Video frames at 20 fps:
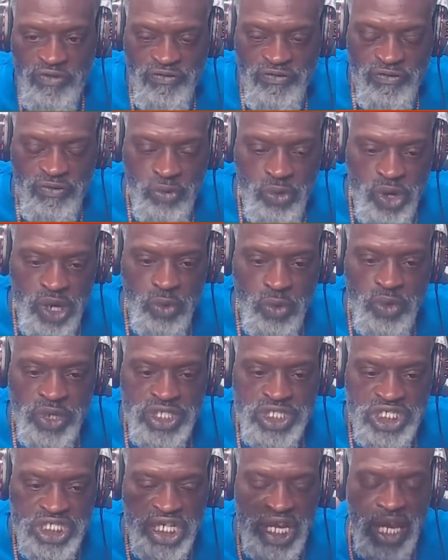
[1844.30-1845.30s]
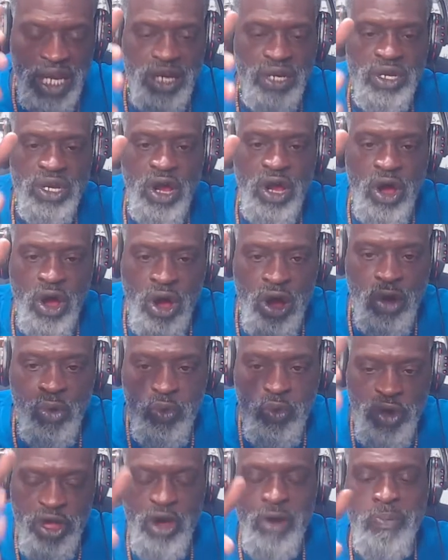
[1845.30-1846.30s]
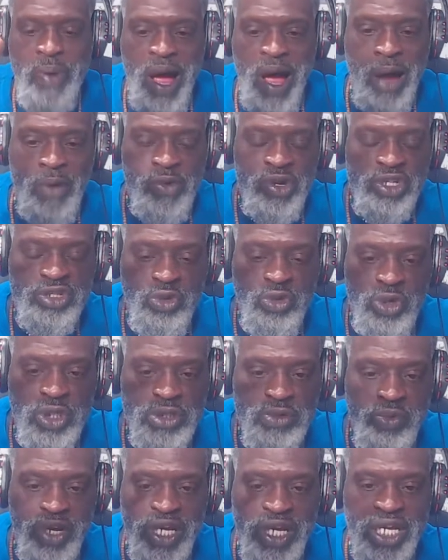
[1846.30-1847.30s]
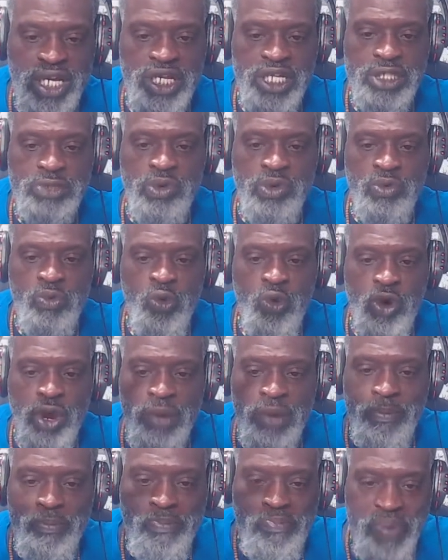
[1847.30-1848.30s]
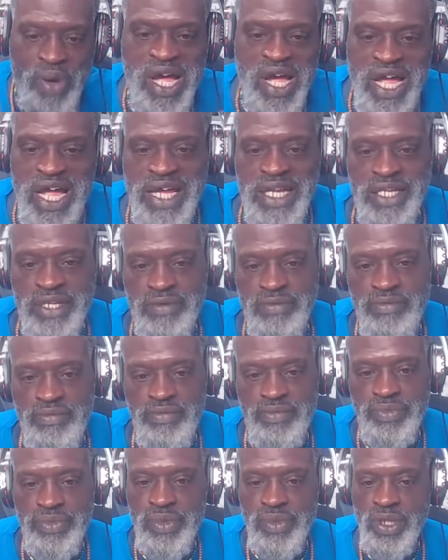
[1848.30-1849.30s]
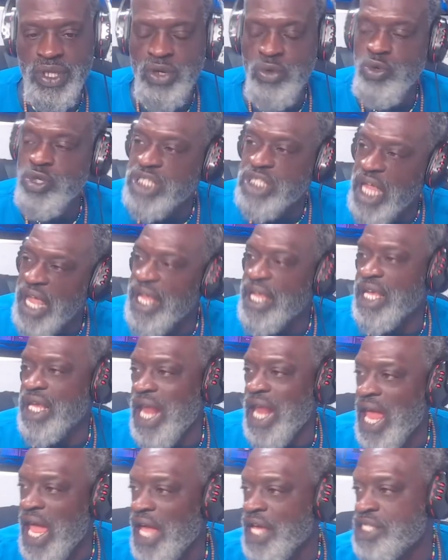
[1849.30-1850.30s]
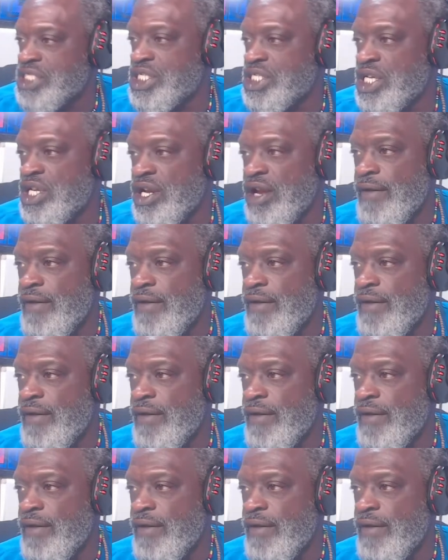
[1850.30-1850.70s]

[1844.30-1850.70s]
we're, we're channeling our willpower towards what it is we want but we're taking action